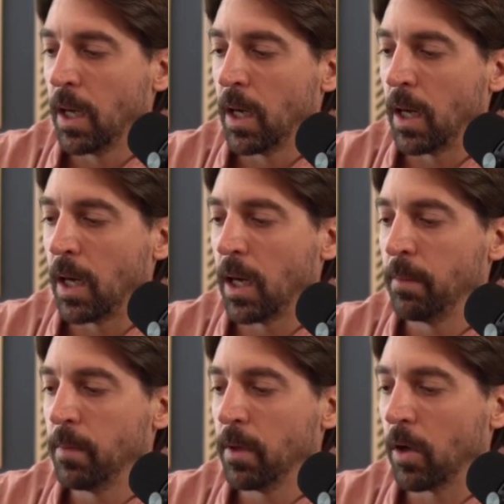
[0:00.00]

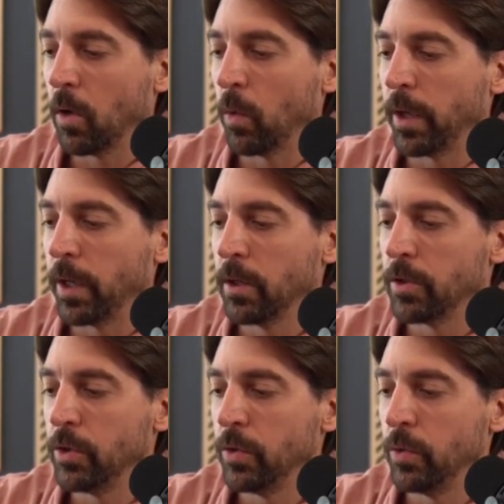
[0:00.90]
I'm going
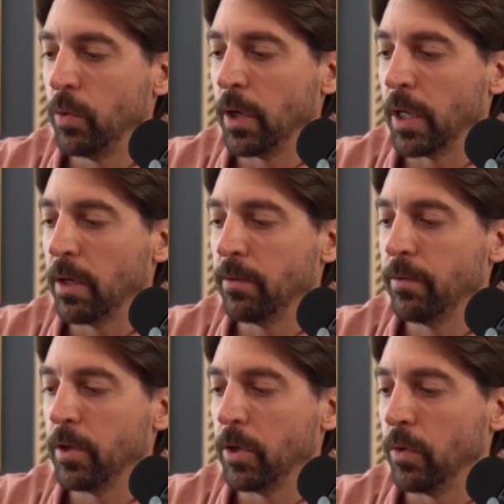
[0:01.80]
to give
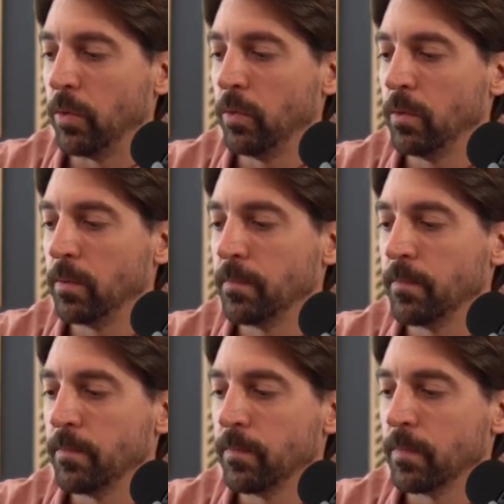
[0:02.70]
you
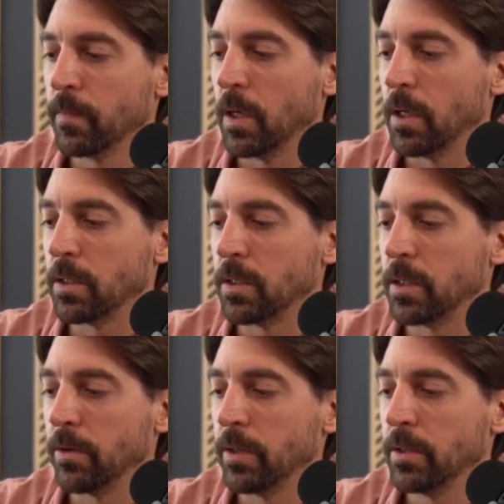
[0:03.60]
a
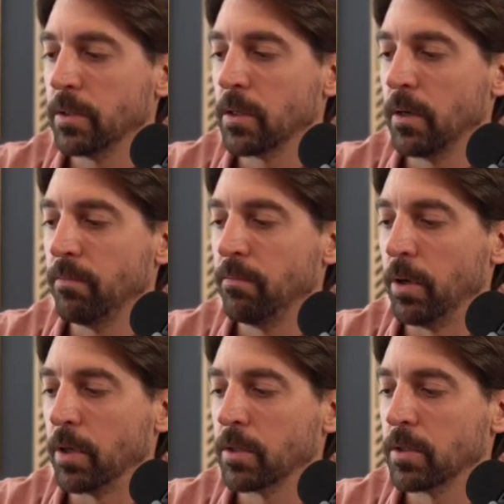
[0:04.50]
series of
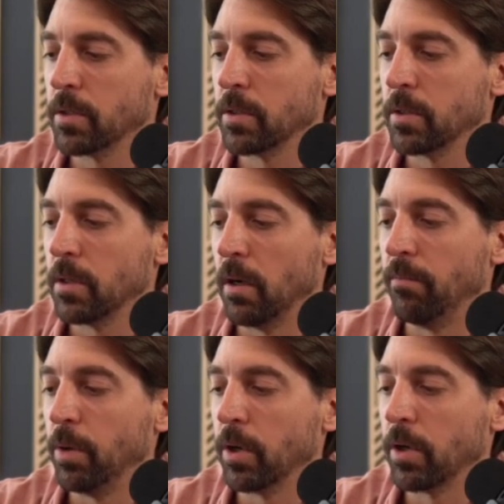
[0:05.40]
books, a
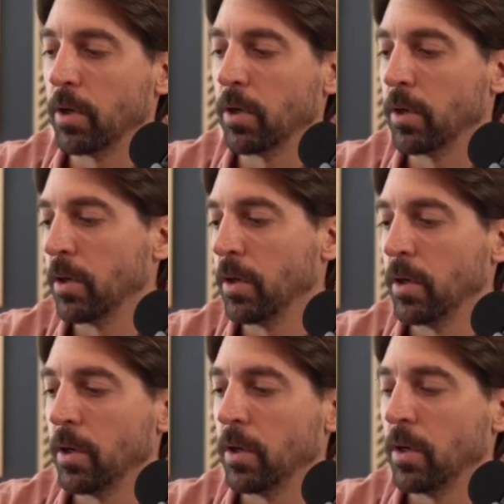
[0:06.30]
book,
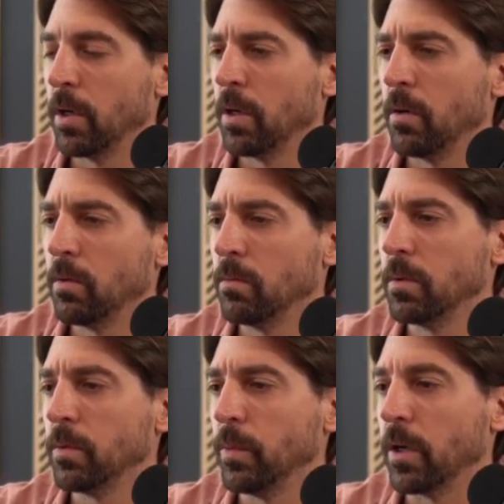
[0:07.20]
what
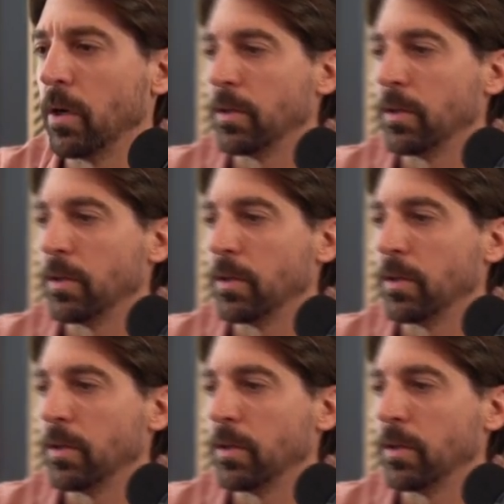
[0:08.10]
do we call this?